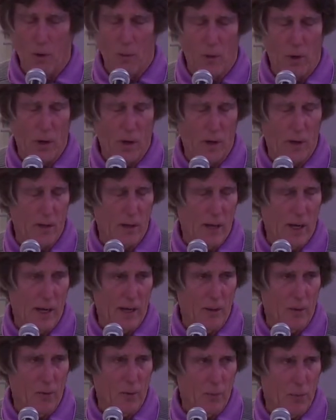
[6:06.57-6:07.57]
where
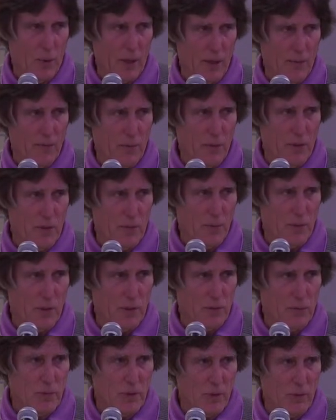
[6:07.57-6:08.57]
I will pray for each
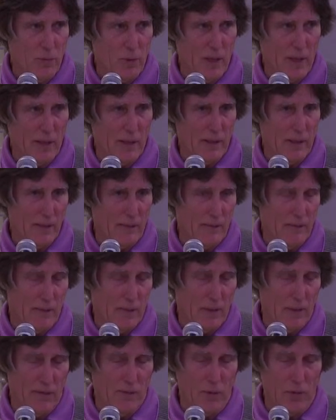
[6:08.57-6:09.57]
ministry and we'll give,
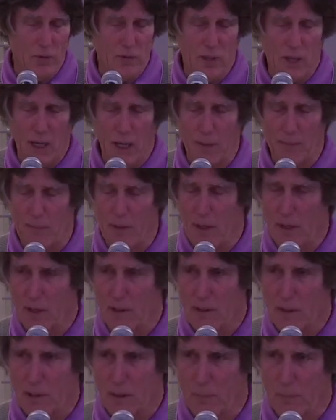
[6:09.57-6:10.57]
give you time
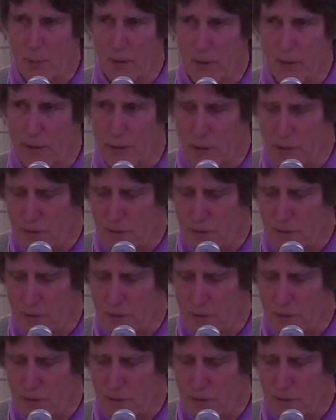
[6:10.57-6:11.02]
to complete